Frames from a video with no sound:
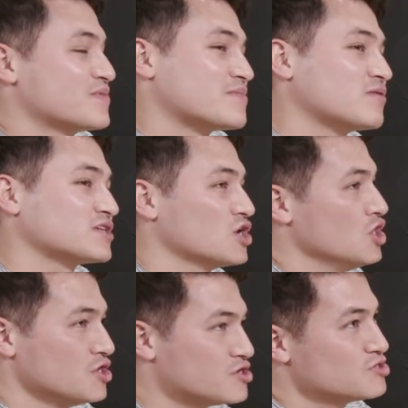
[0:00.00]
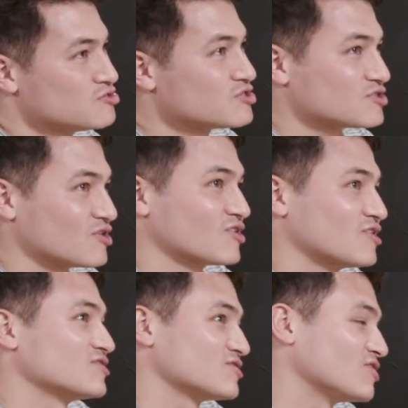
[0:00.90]
My mom was like, "You should use this song."
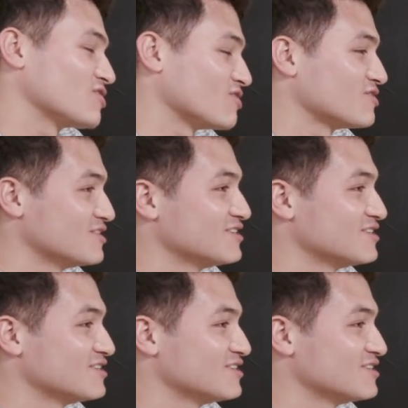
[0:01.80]
And I was like, "Okay."